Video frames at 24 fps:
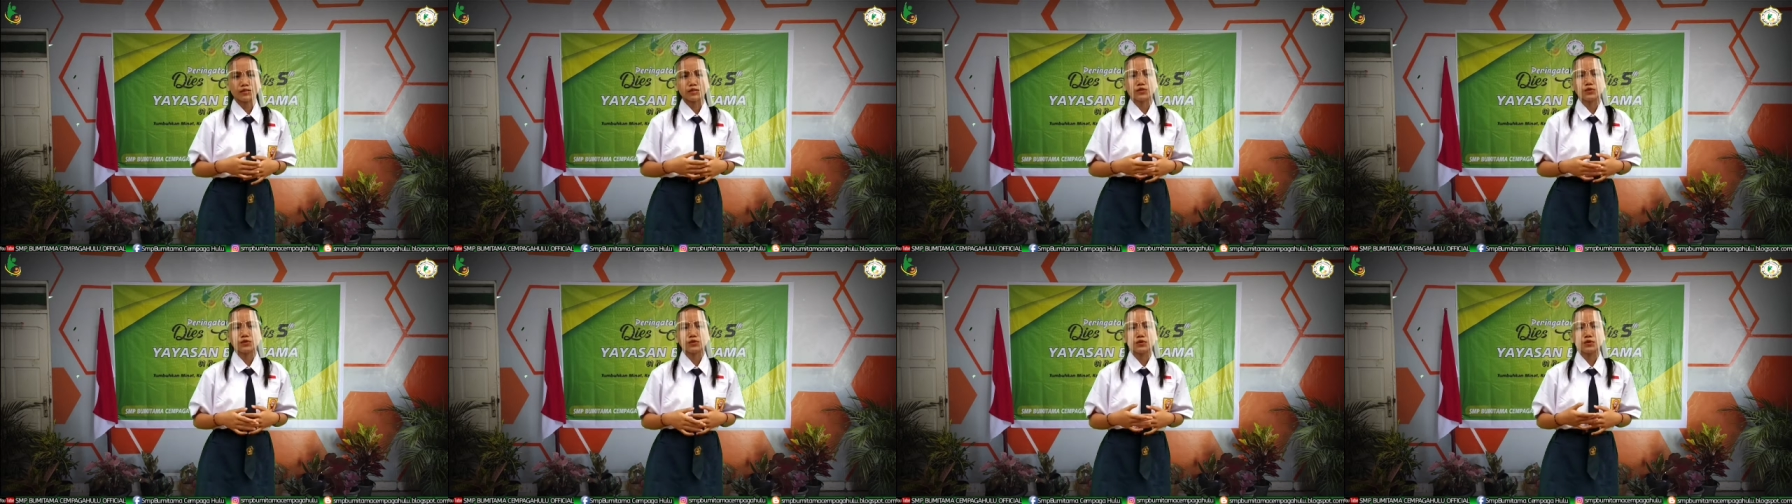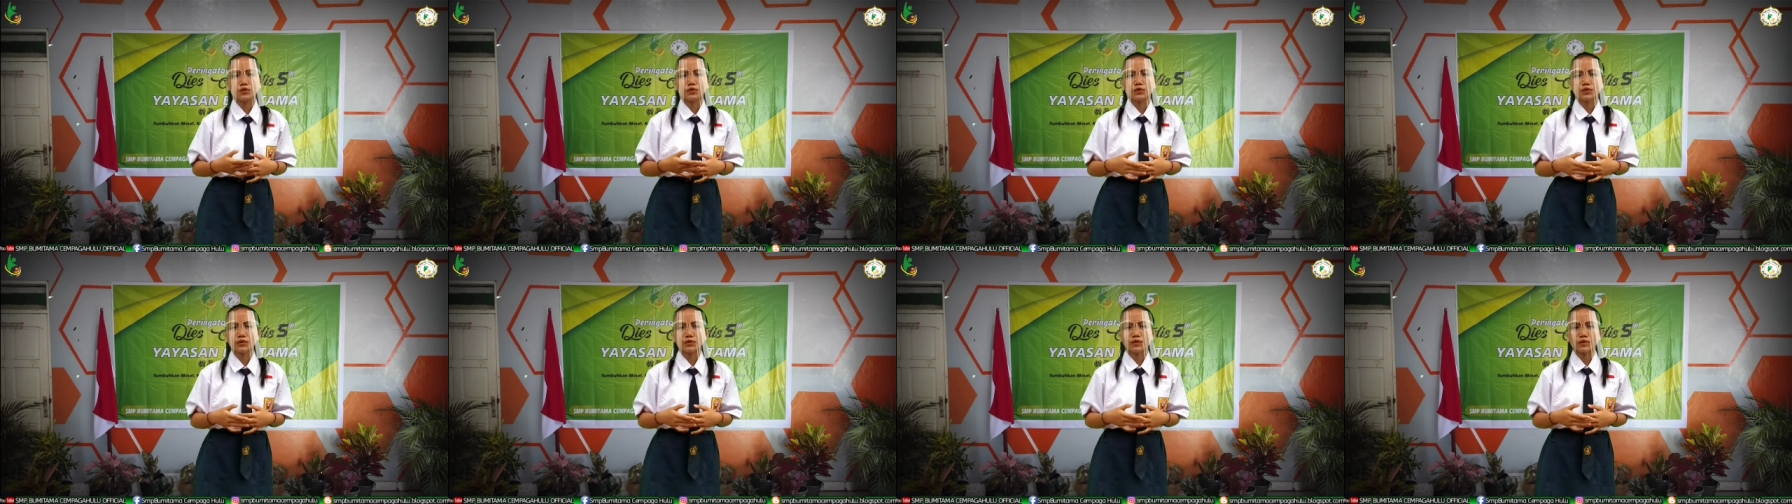due
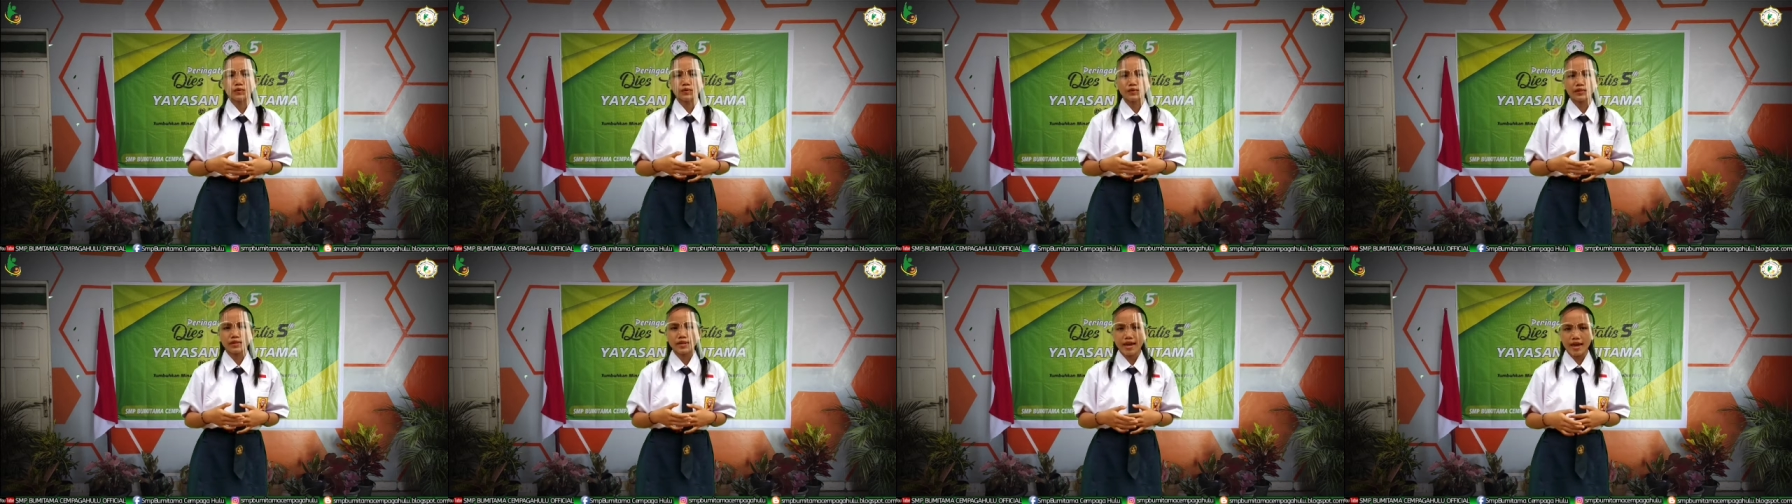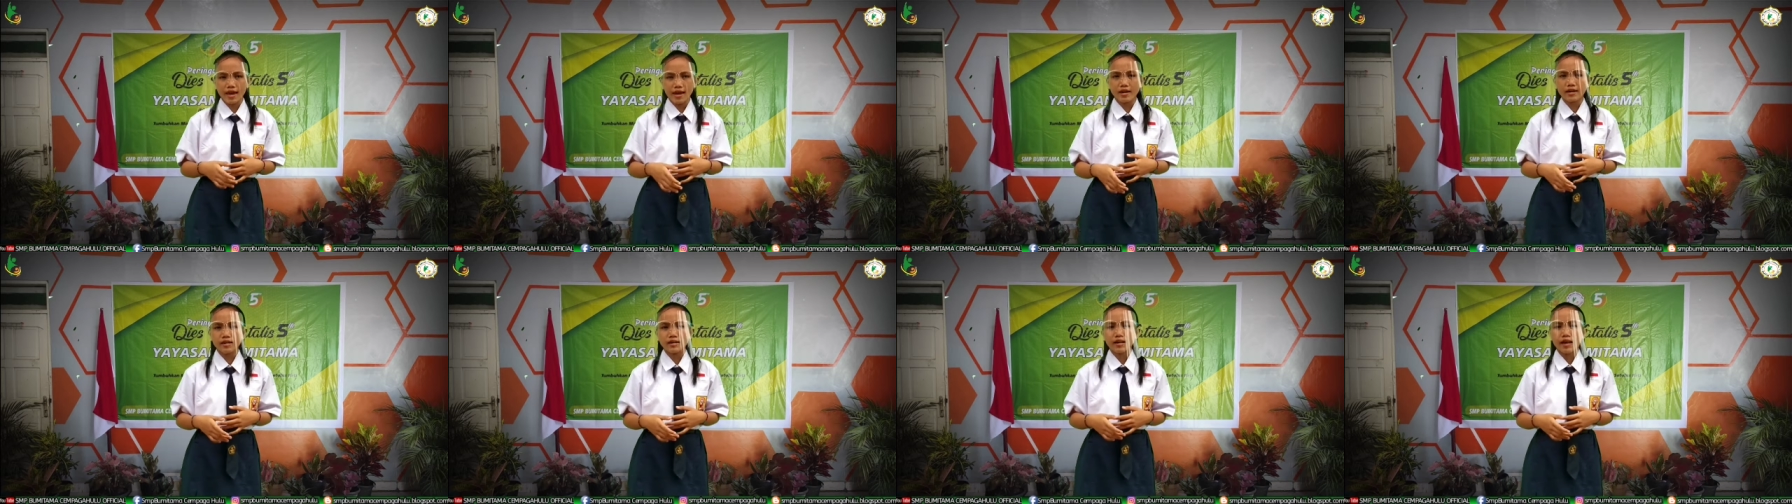to
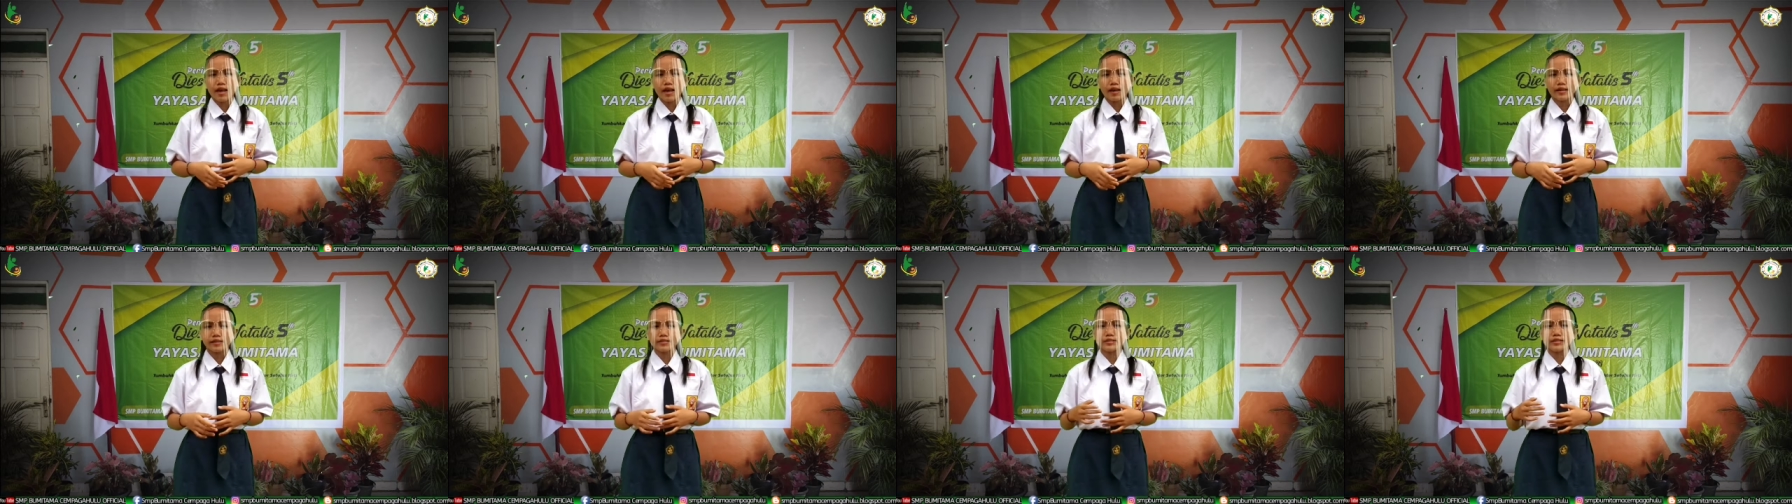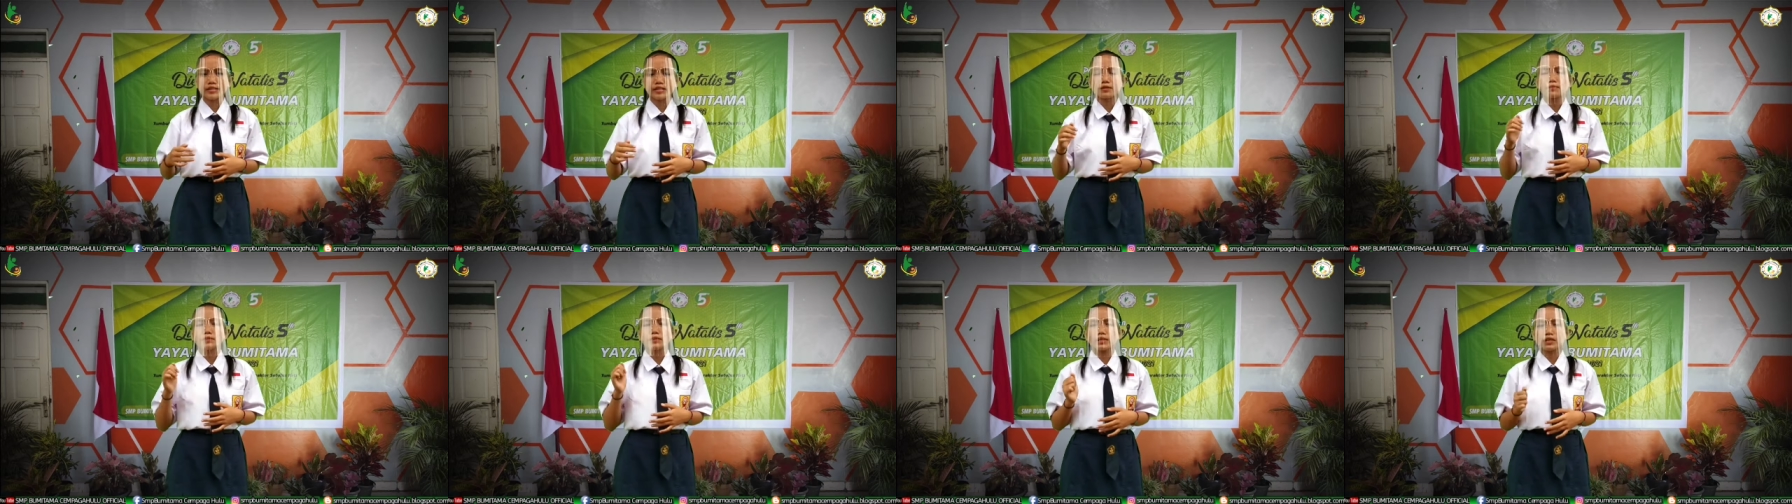their
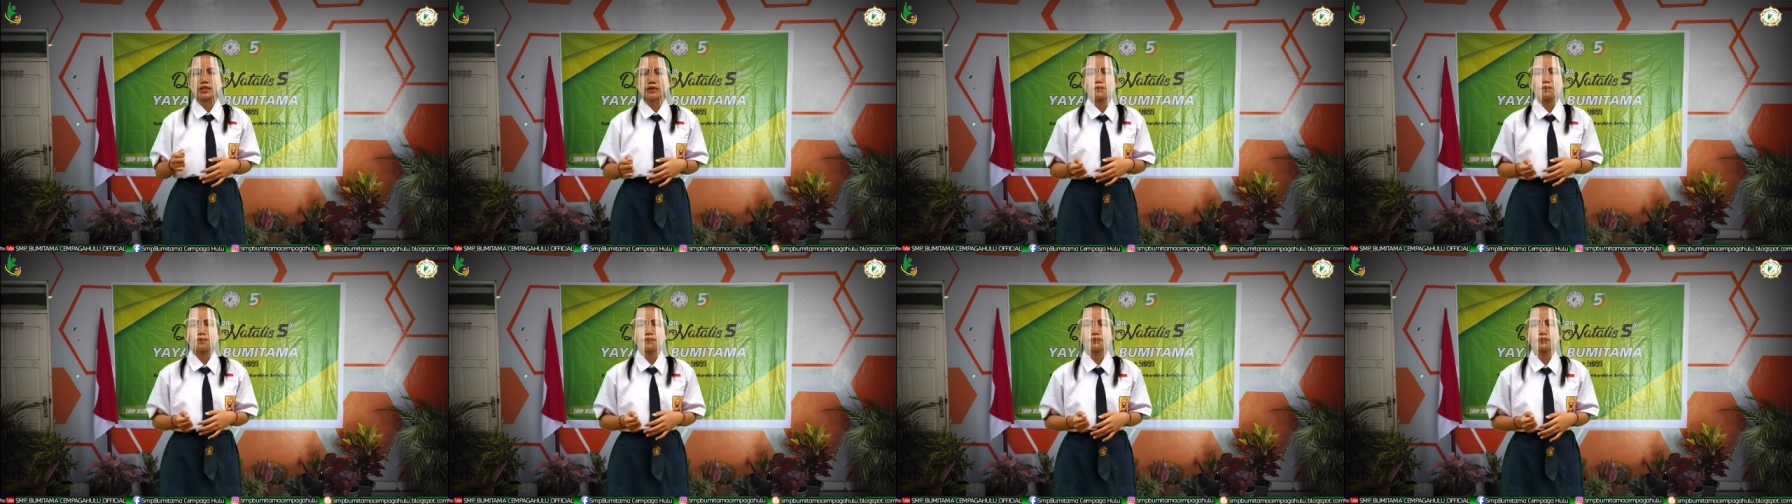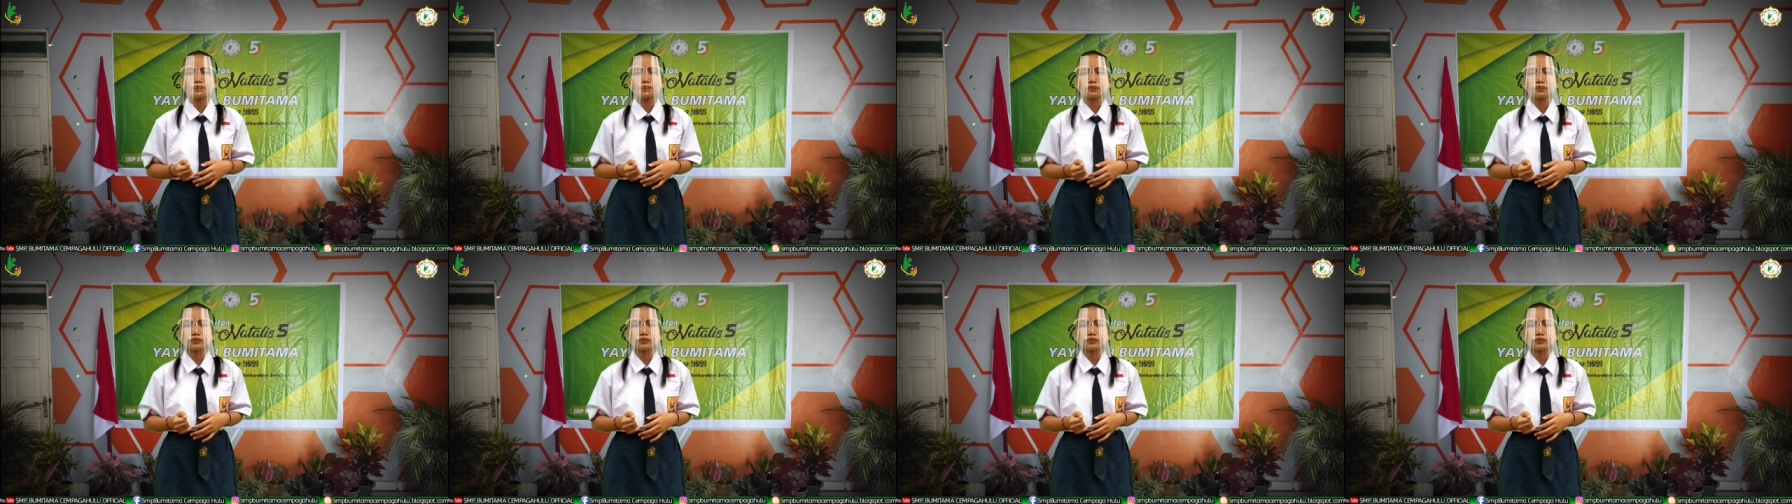achievement.